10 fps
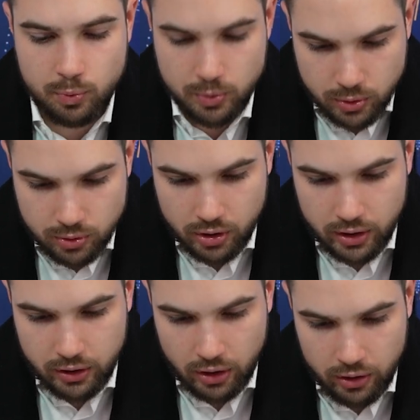we were
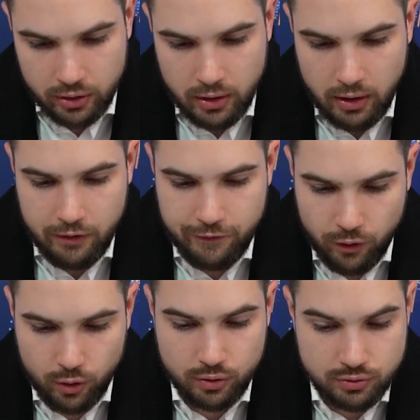gonna go
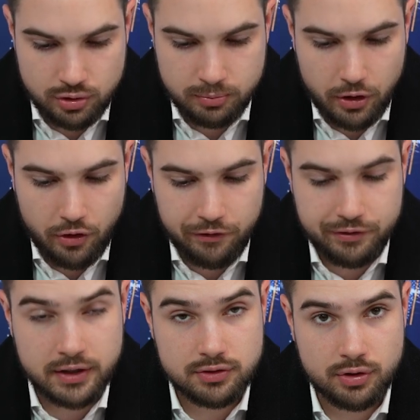for consumer
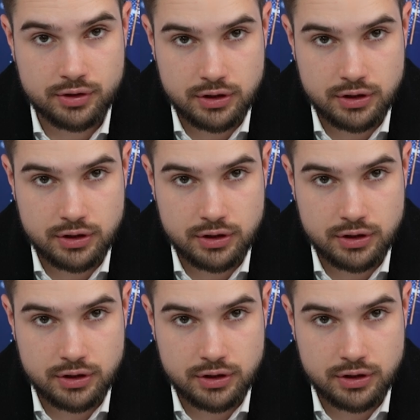confidence on